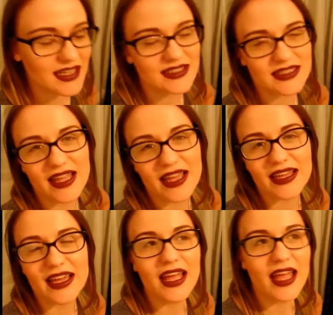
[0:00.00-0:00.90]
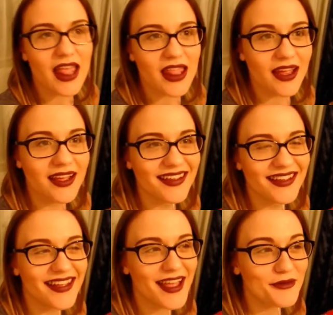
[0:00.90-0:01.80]
It's like
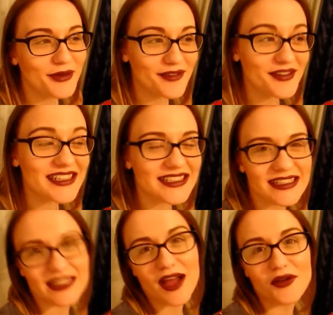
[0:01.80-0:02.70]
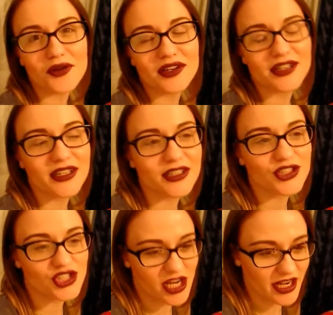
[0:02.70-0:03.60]
whenever I sit down on her
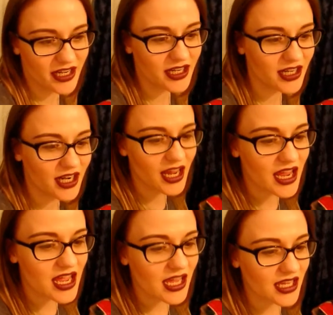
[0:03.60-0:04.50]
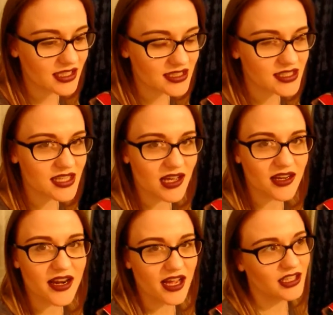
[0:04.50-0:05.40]
chair, it's
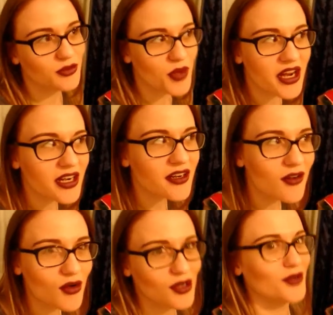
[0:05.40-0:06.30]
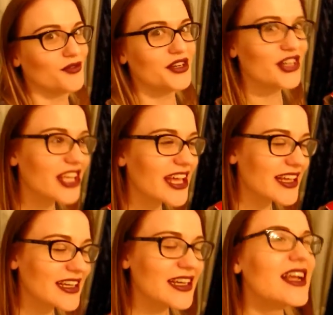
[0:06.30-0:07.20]
a nightmare all over
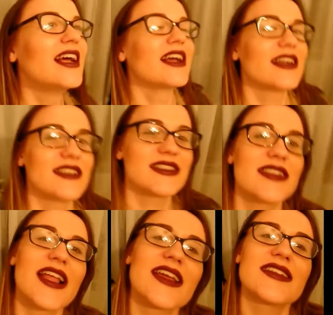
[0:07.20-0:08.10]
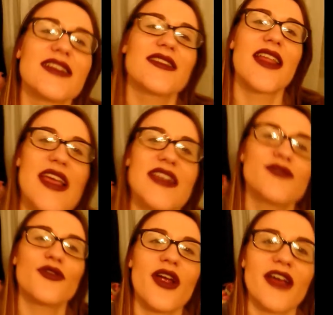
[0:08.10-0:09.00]
again, because it like takes
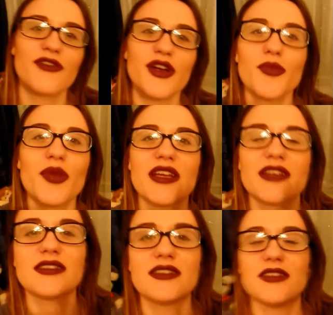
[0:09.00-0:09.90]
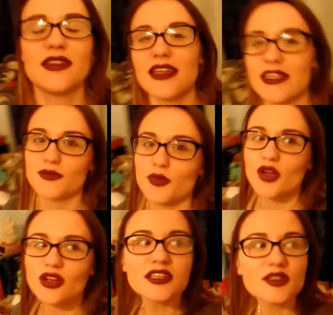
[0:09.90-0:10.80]
forever, because let's be
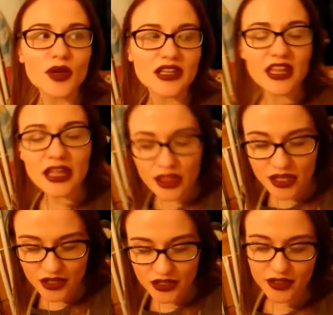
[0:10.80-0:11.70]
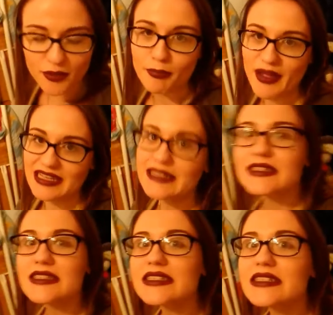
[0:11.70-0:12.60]
honest, my teeth aren't the
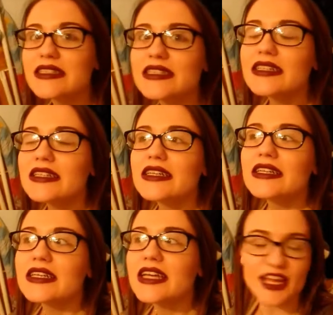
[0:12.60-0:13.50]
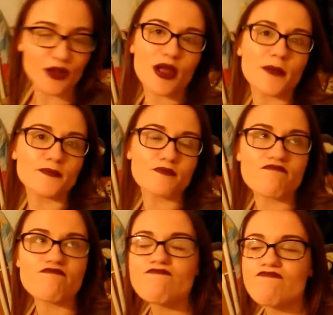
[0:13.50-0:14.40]
best. Anyway,
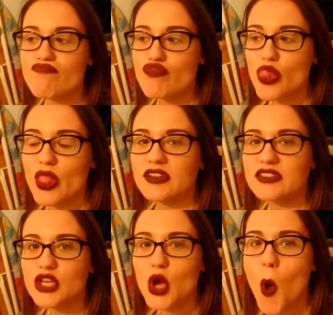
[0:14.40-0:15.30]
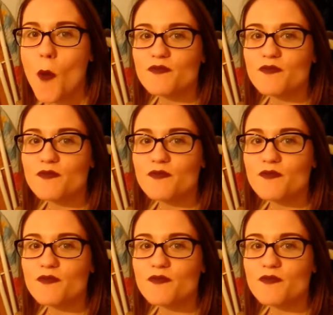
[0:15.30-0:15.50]
so